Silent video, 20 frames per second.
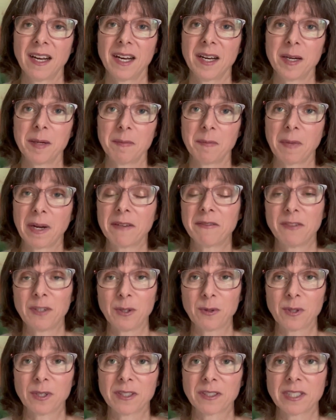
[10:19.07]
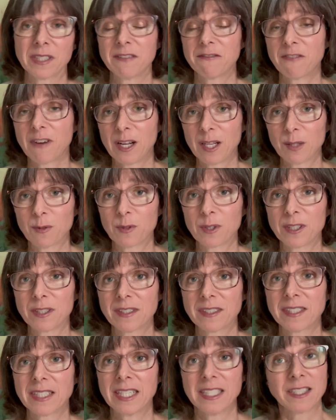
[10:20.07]
my viewers and
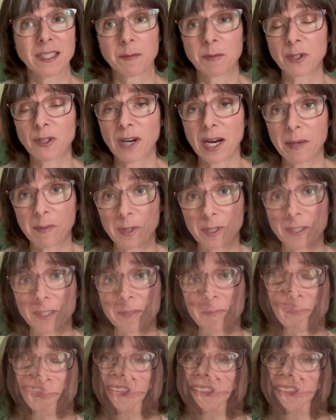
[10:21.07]
followers and subscribers.